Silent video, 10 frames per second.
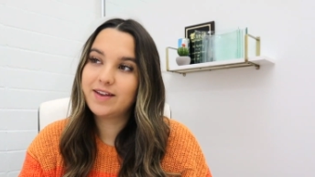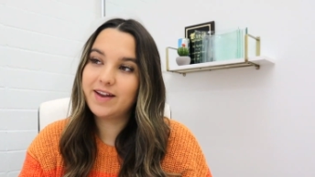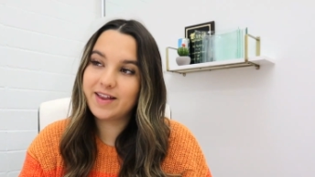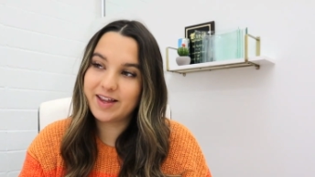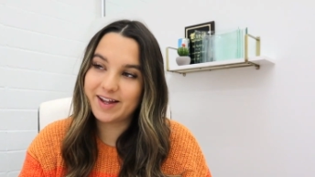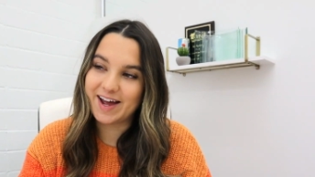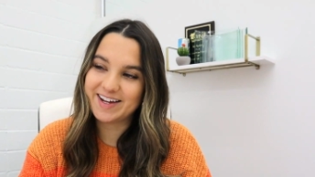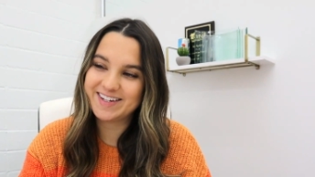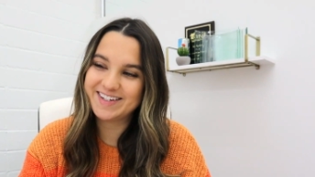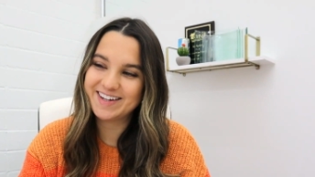
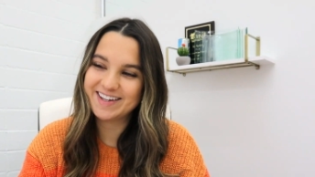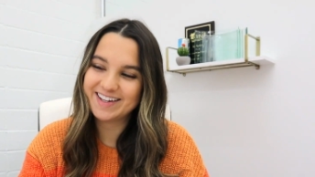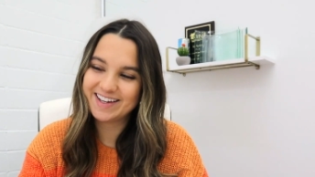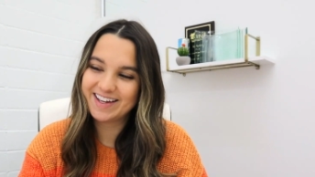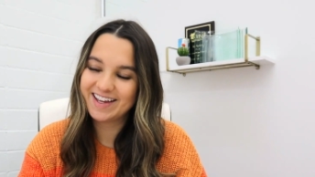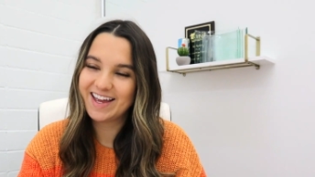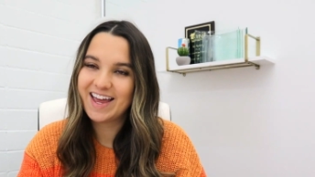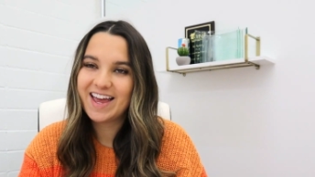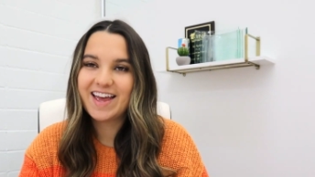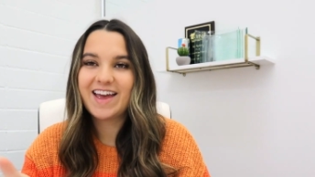nonetheless,
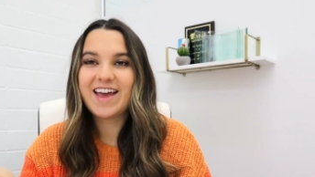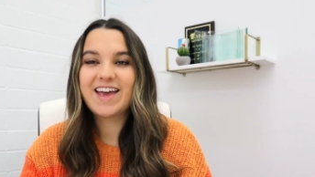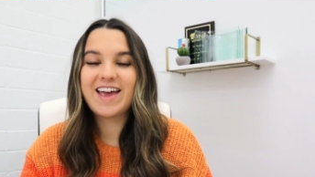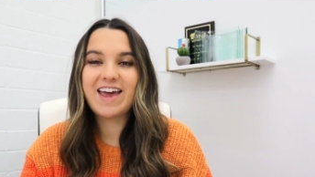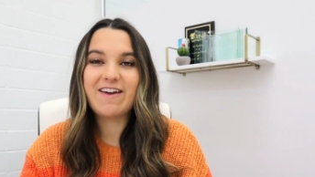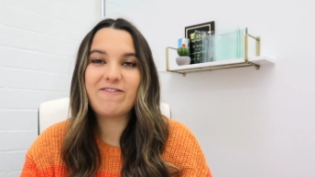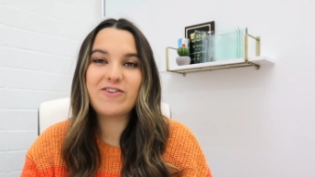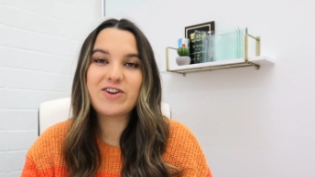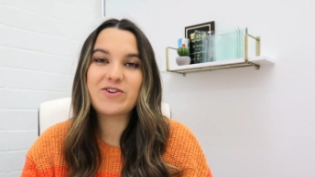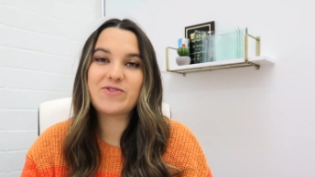if
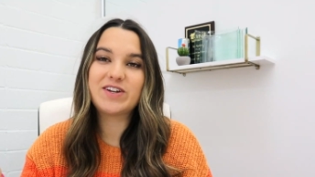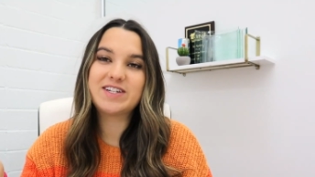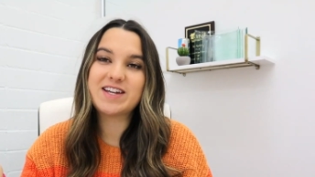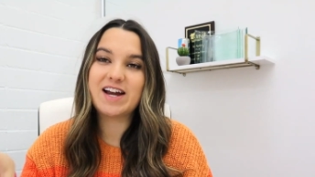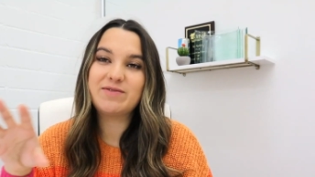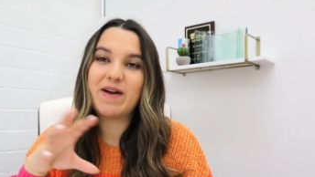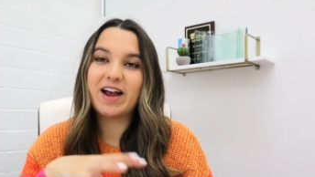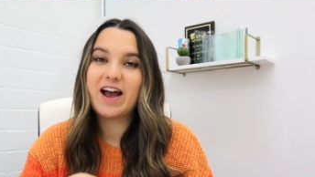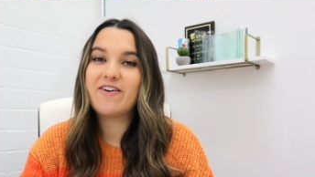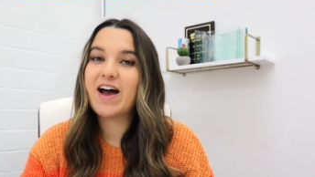you decide to
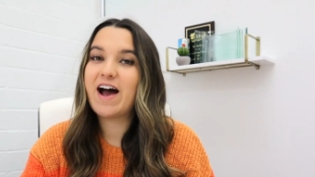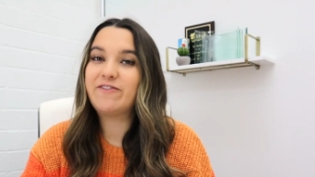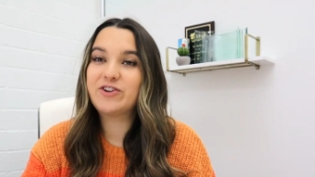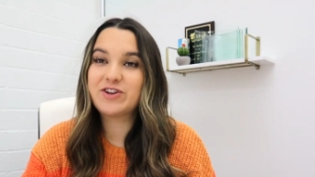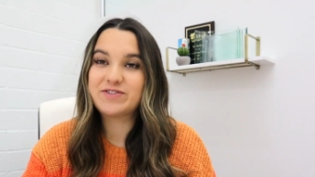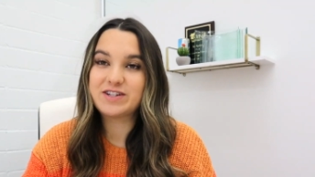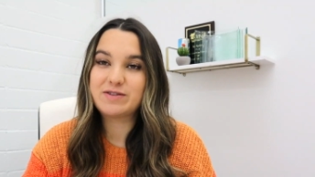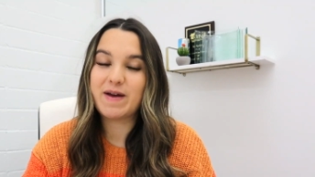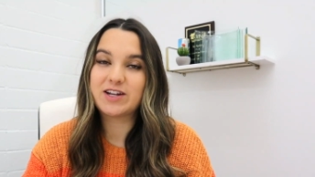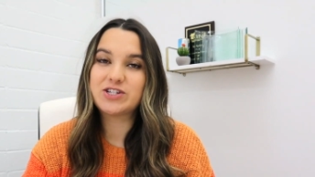back out after those
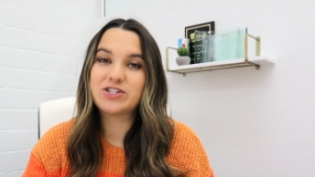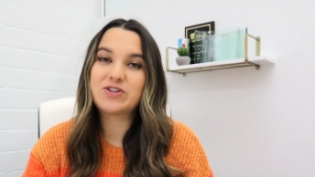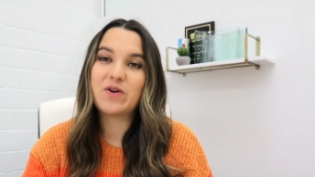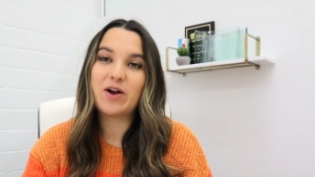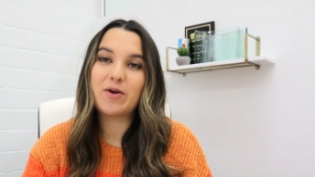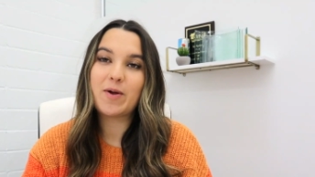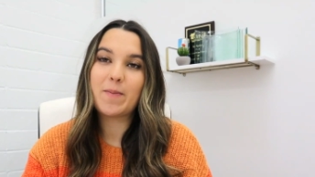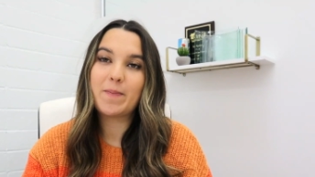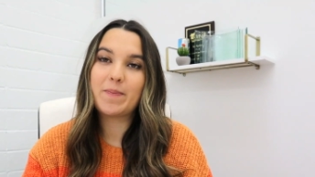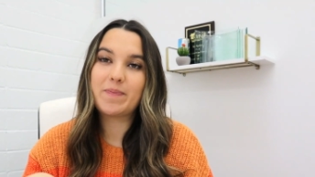inspections, you are
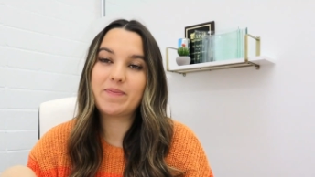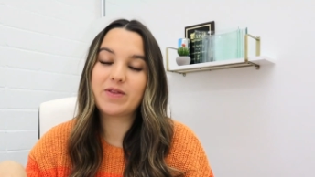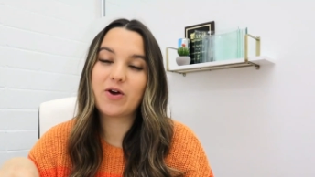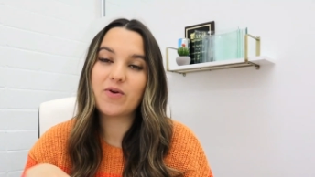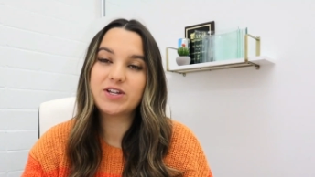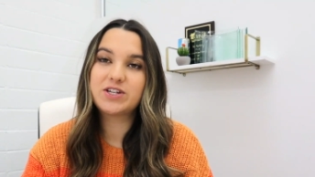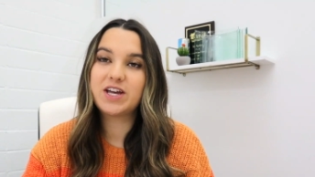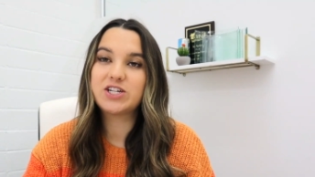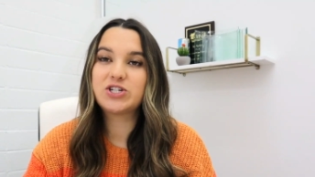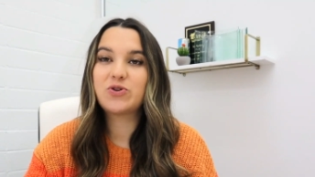going to
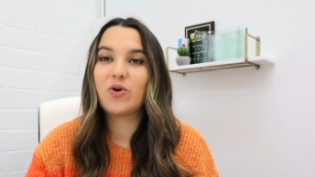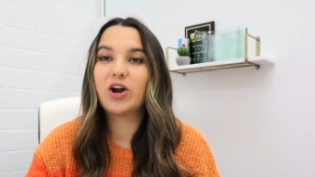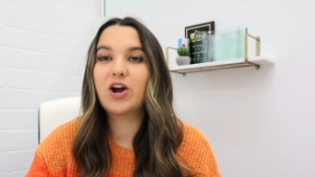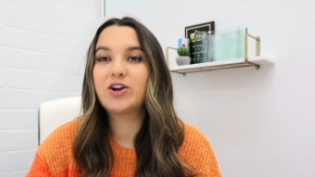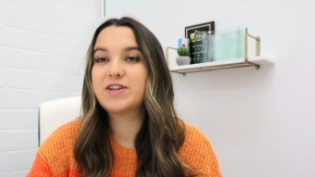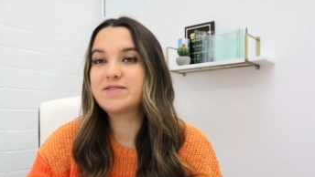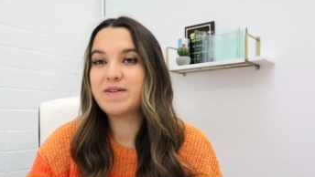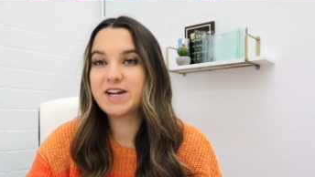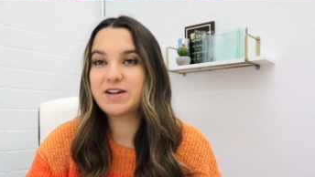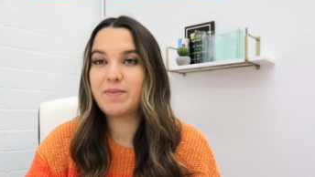get your earnest
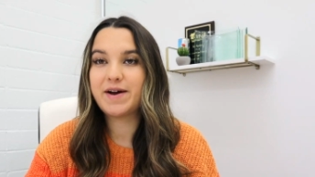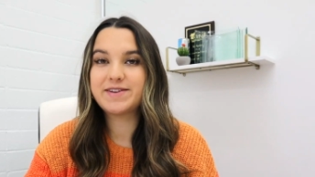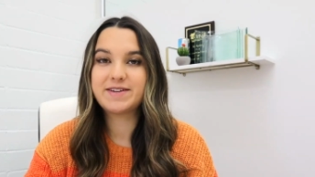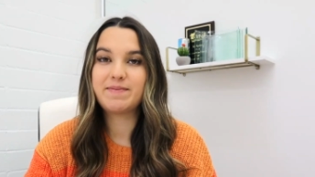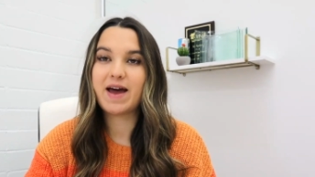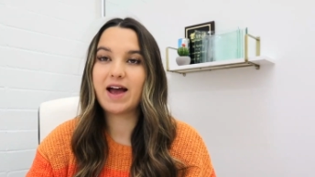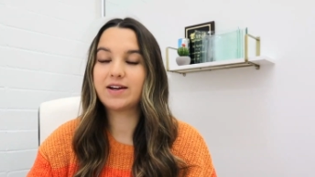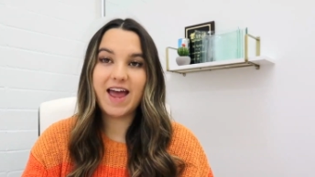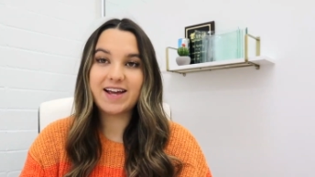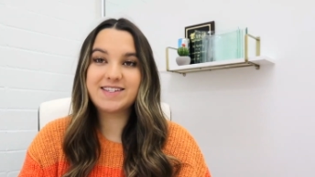money deposit
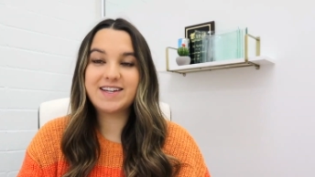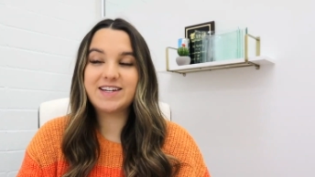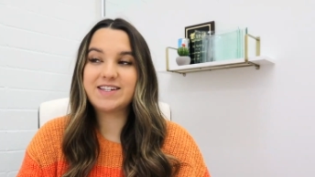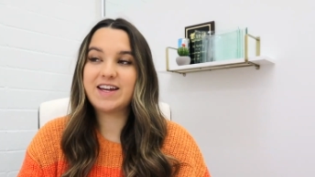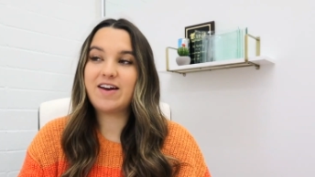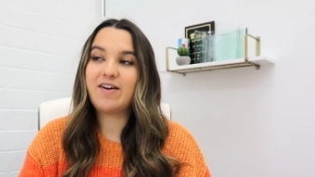back. Next is